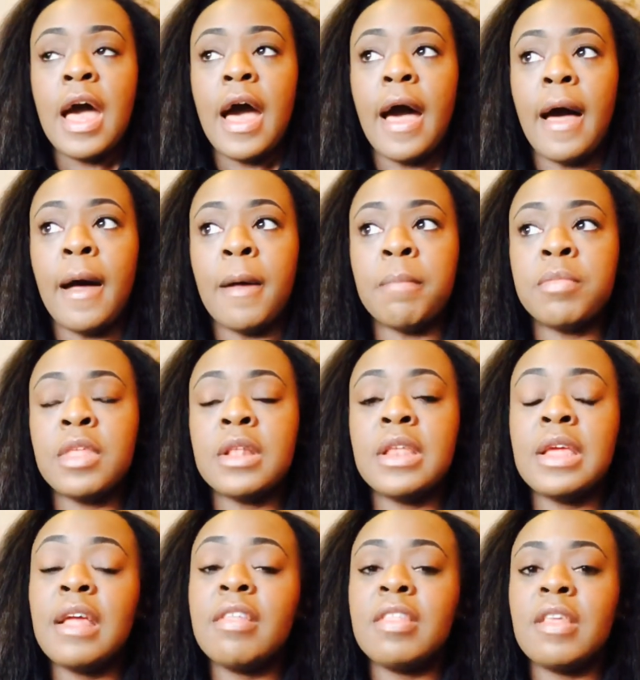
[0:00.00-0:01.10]
The
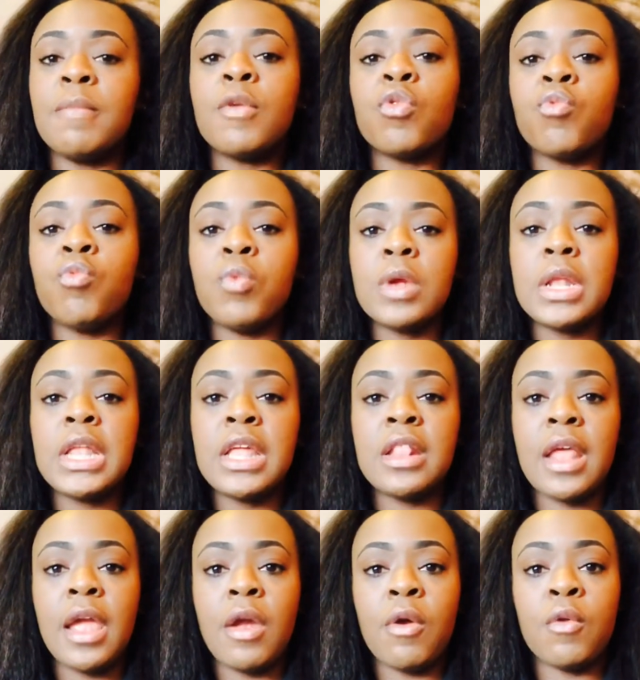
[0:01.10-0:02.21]
DSM is really
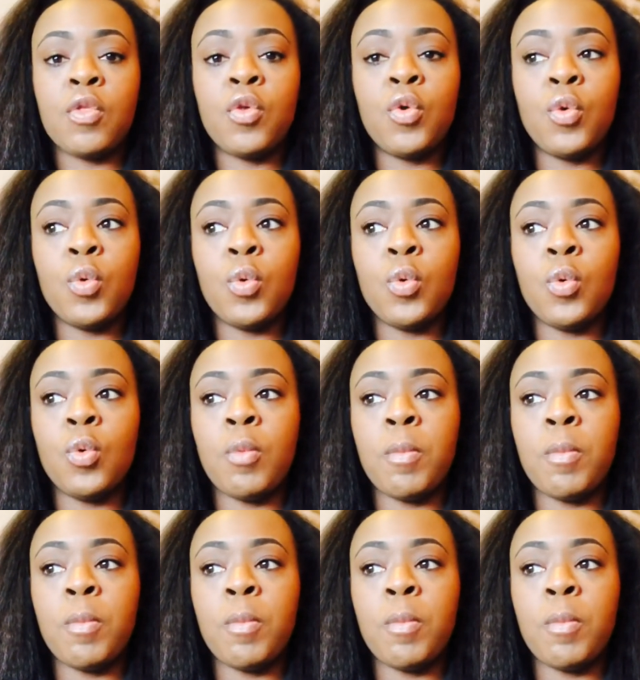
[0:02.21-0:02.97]
there to